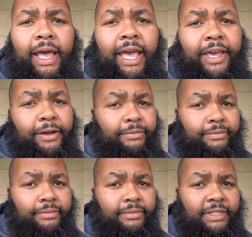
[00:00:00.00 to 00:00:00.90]
Hey yo,
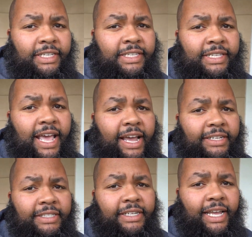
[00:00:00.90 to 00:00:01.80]
this is
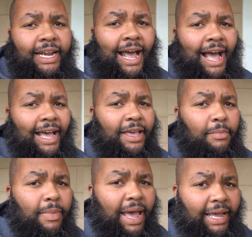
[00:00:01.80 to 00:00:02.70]
Dash, and I
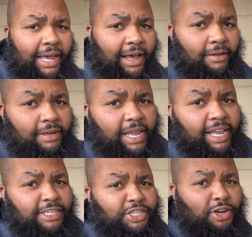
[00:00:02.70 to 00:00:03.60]
am back out
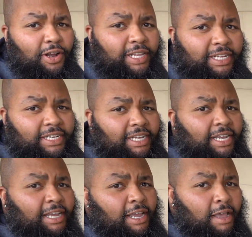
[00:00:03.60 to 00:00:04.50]
at Charlotte,
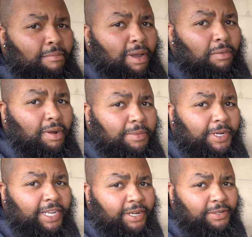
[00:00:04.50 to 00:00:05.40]
my Weber
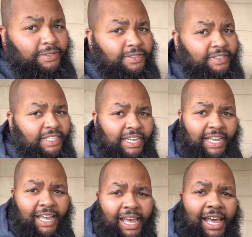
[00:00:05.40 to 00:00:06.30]
kettle.
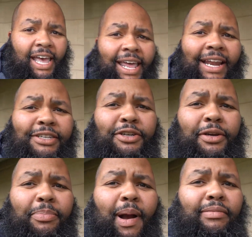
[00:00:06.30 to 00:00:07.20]
And as you
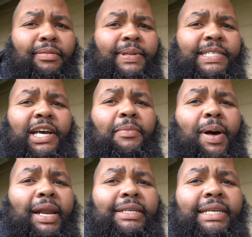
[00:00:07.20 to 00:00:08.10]
can probably tell
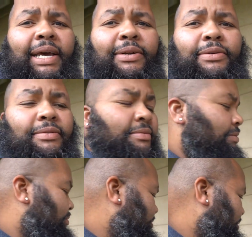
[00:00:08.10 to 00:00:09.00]
by the title,
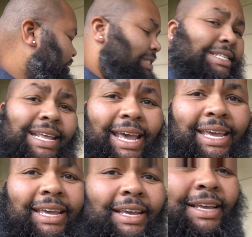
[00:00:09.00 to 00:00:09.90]
today